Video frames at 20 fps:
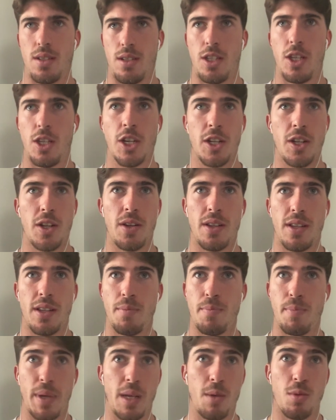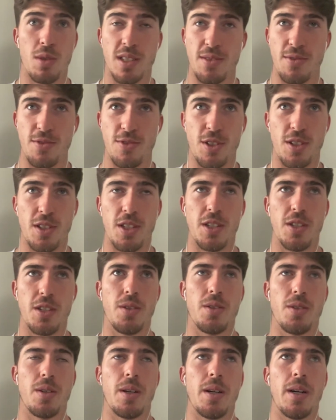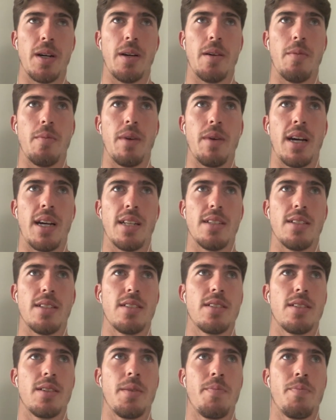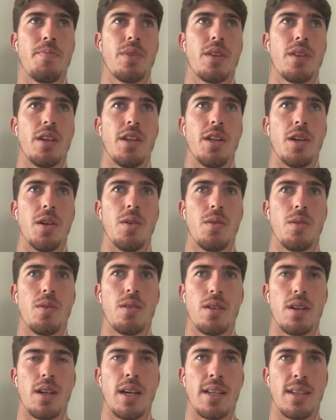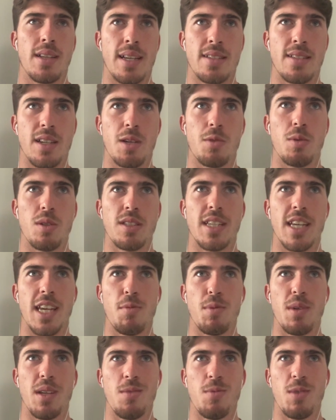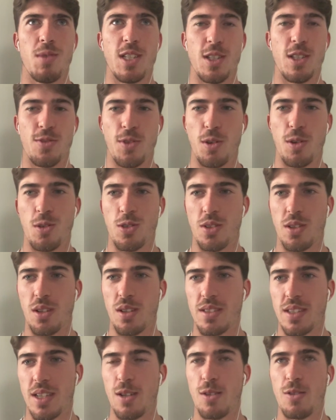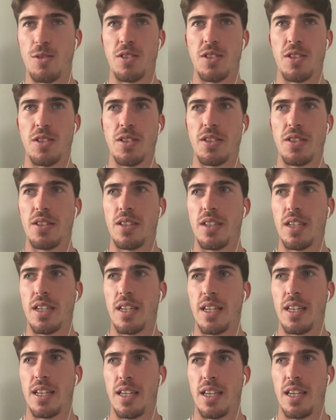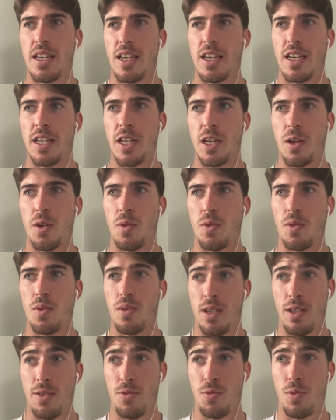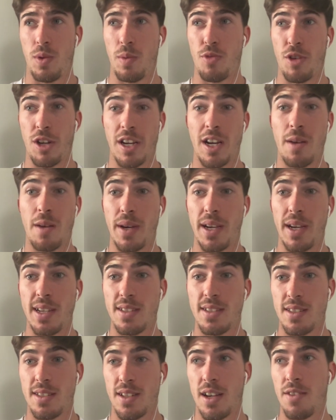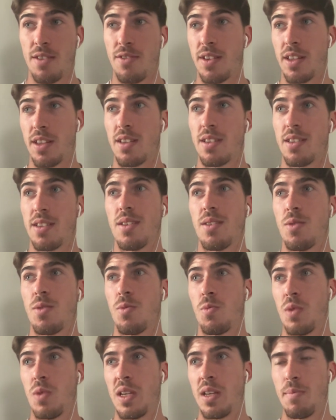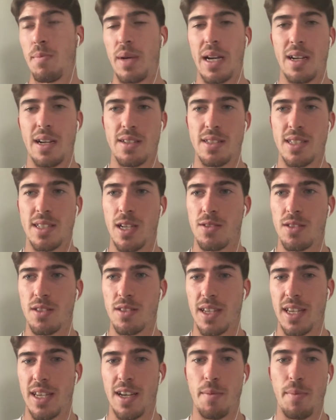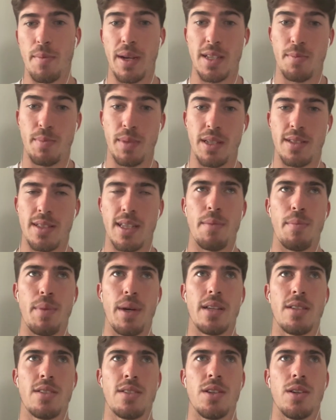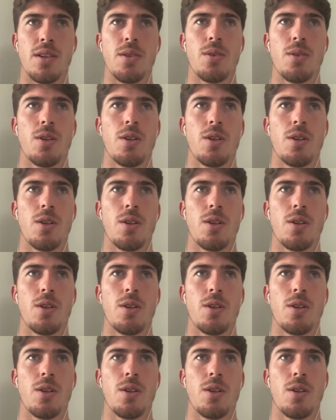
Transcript: You can only beat what's in front of you. And, you know, as I always say, we just focus on ourselves. And, you know, if we bring our best, I think we can back ourselves to say our best beats their best. So